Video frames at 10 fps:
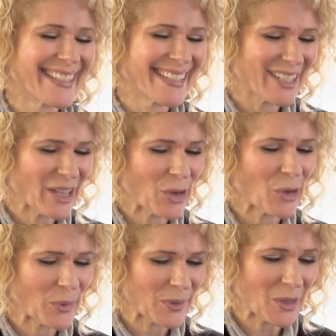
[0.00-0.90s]

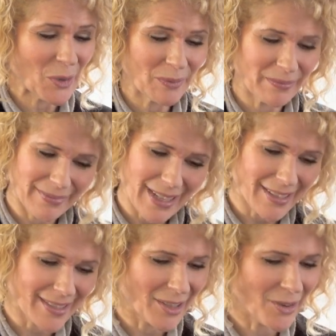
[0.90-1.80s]
So, so
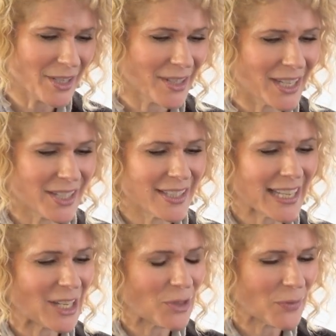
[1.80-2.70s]
yes, congratulations.
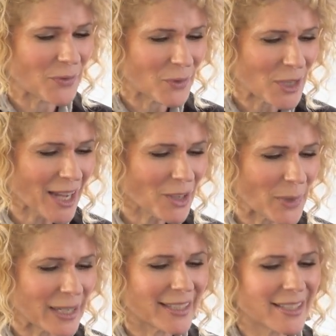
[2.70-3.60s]
And you've, you've
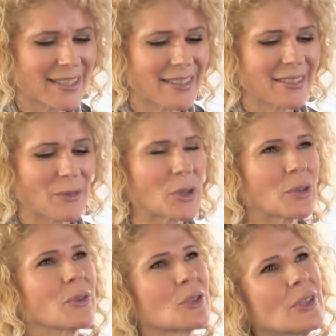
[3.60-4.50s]
documented this
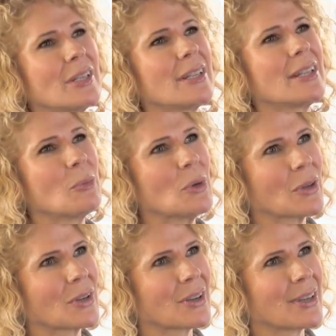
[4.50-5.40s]
wonderful journey in a
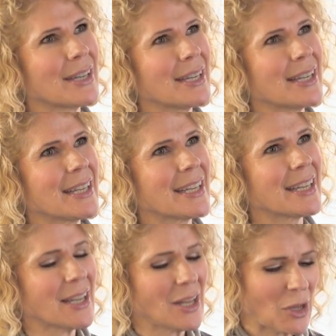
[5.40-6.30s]
book. Mm -hmm.
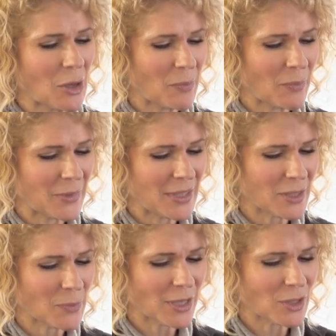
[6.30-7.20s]
um, this
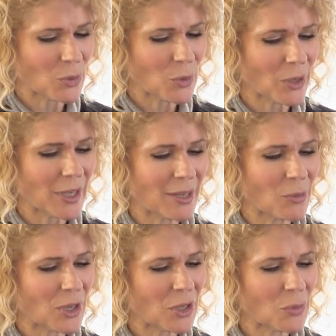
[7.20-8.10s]
is my story,
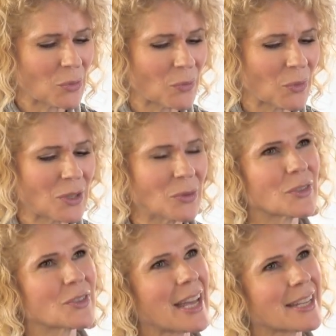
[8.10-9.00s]
where yeah. you where you
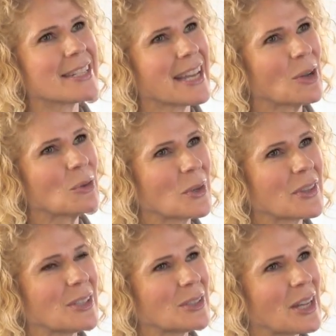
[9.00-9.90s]
sat down with
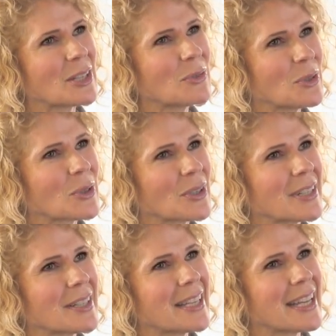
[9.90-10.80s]
a lot of your
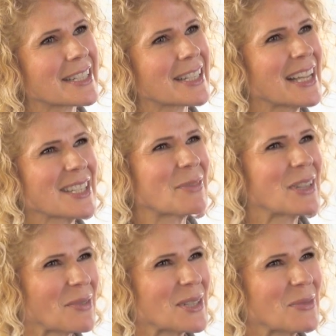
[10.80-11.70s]
yeah. end clients. I mean,
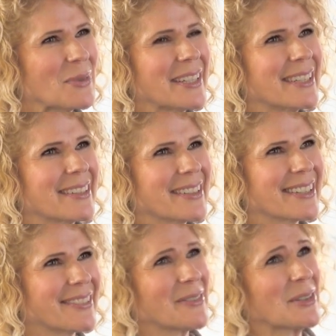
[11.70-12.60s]
that must have been
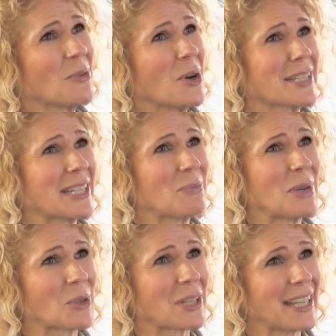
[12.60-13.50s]
yeah. what a walk down
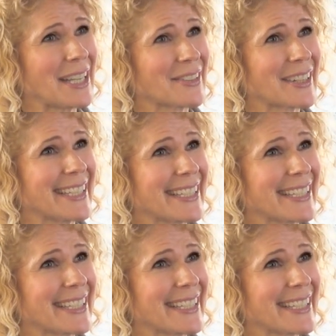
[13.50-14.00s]
memory yeah, lane, right?